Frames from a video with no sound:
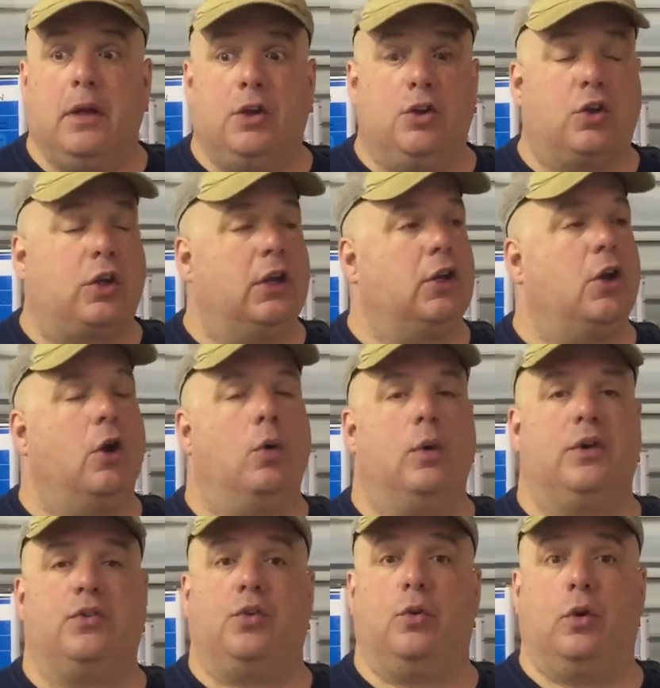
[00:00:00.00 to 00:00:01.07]
you can go
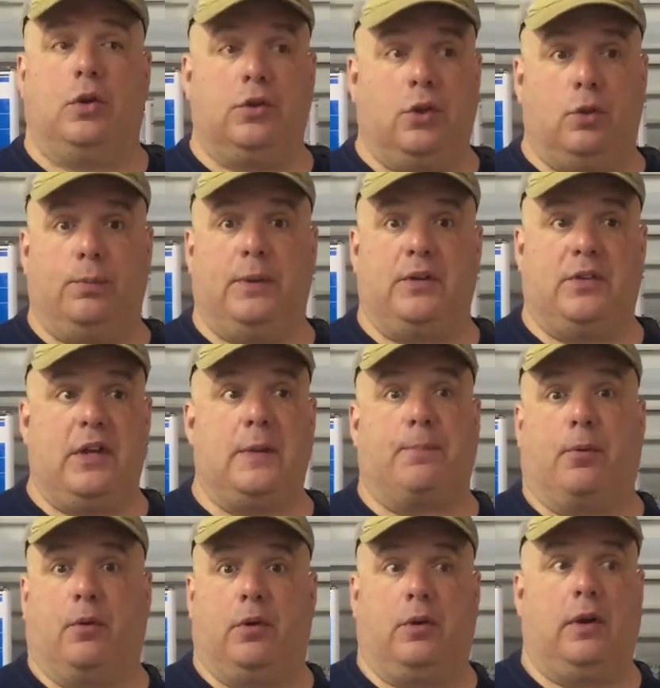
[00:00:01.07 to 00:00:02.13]
into it a little bit
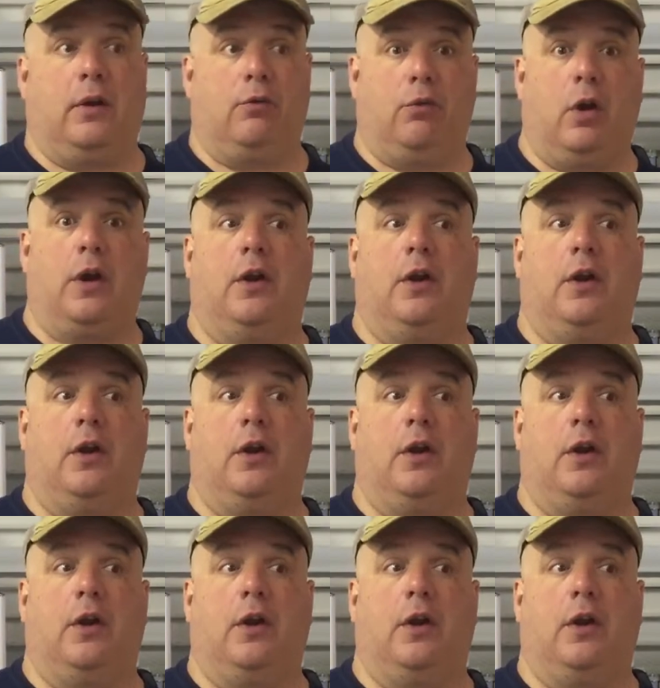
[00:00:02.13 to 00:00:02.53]
deeper and